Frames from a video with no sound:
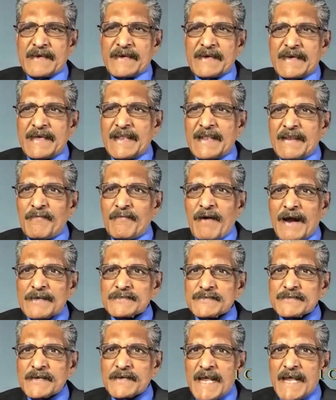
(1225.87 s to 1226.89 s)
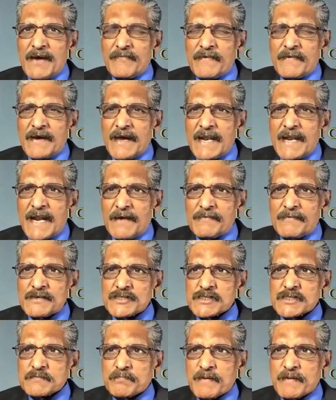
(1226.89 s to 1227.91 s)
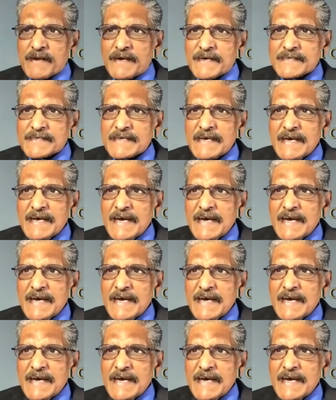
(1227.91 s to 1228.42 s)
He wants to live in our spirit.